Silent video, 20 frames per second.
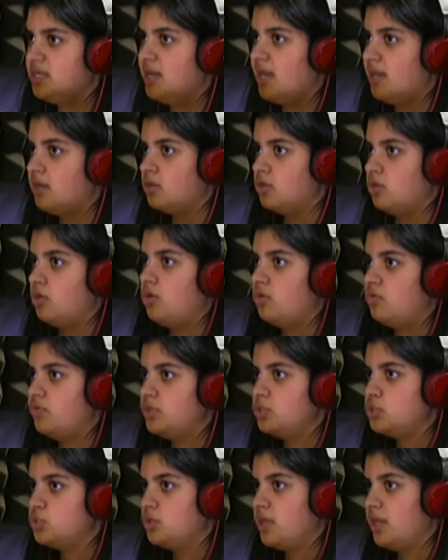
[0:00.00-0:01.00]
like an
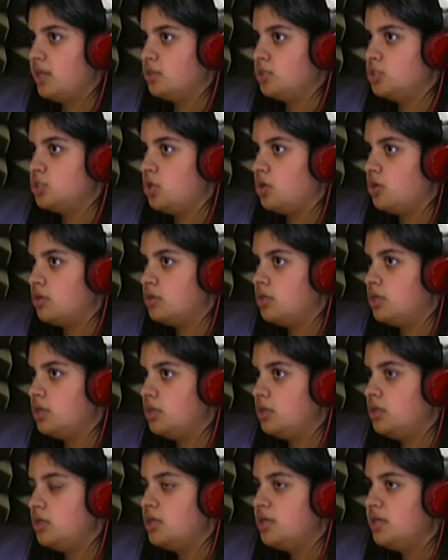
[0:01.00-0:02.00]
orange or like a dark
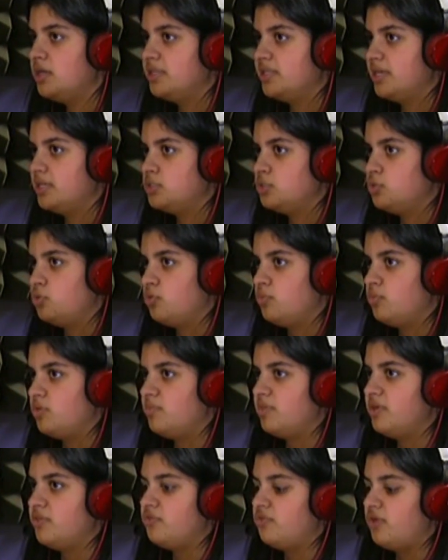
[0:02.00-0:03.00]
color, that's normal.
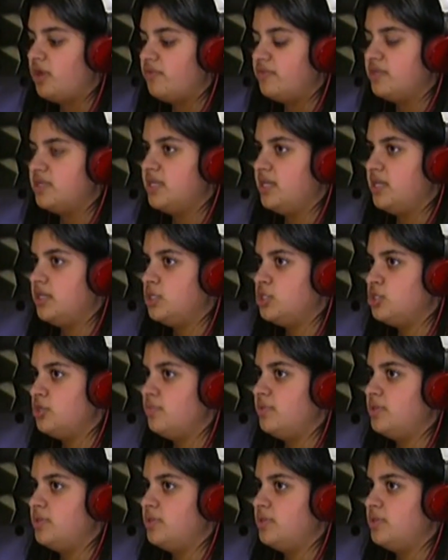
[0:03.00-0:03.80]
But throughout the day, it should be